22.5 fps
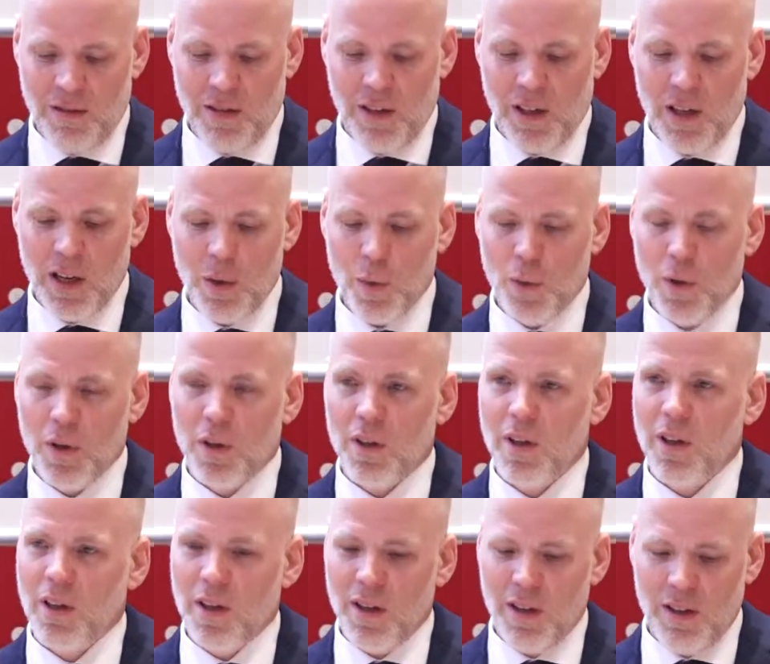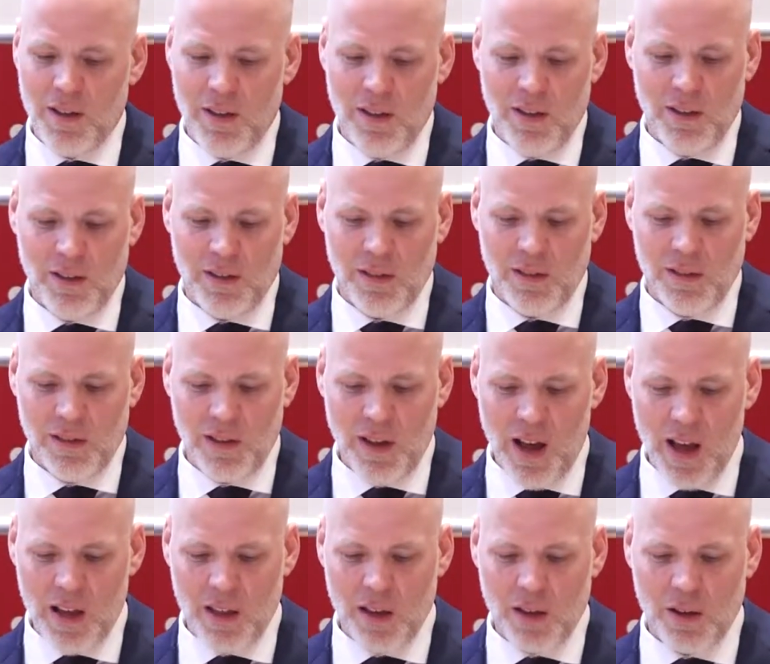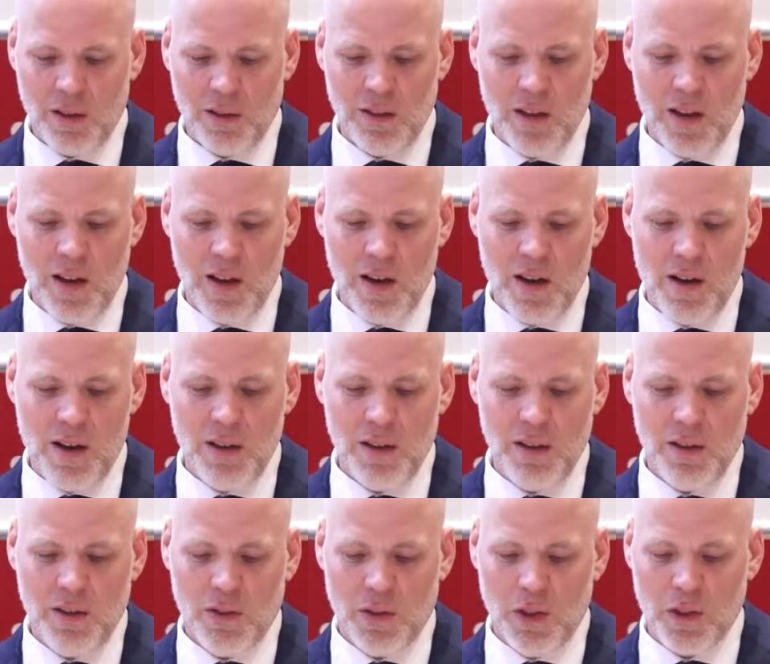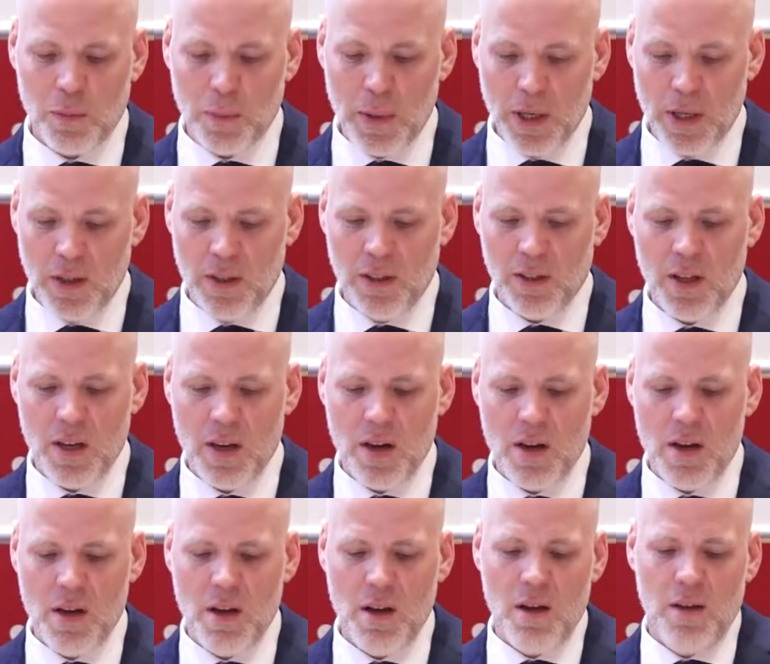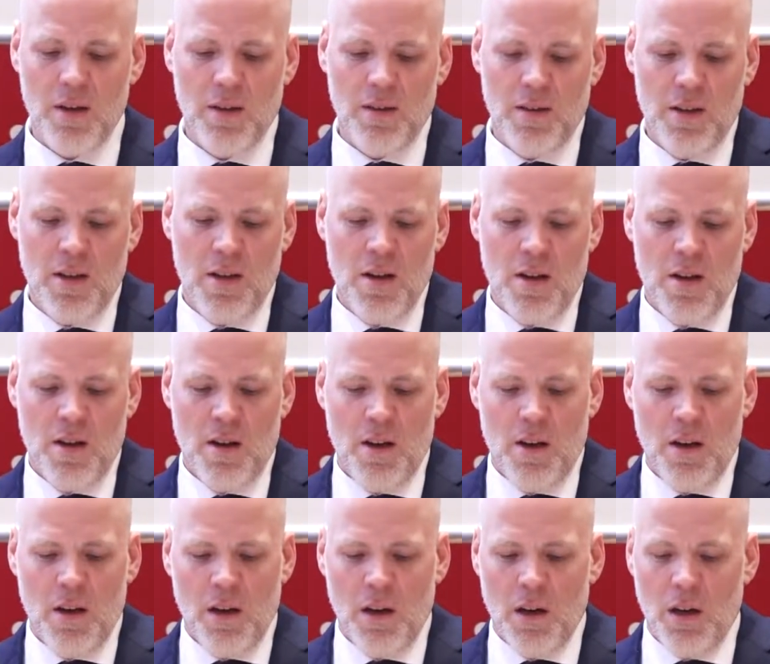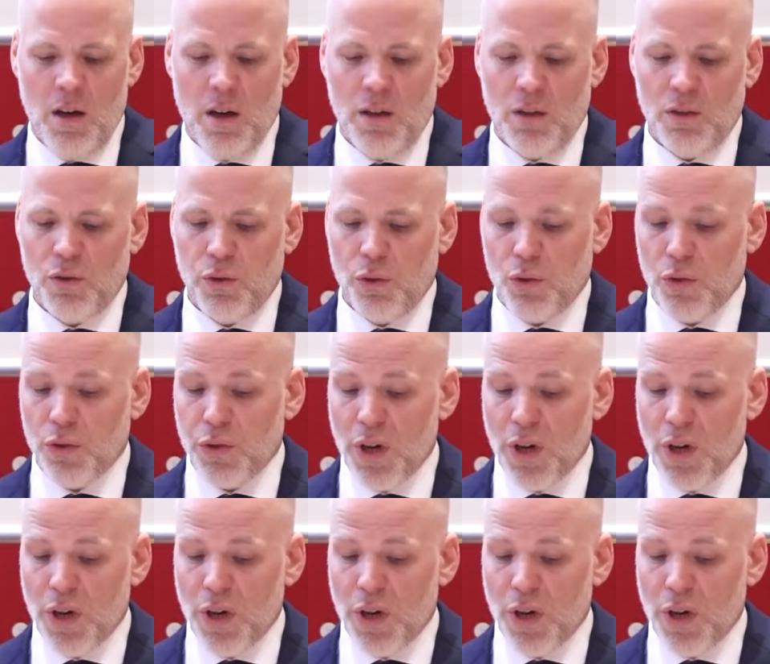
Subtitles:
the keyword here is ethical AI, transparent AI, to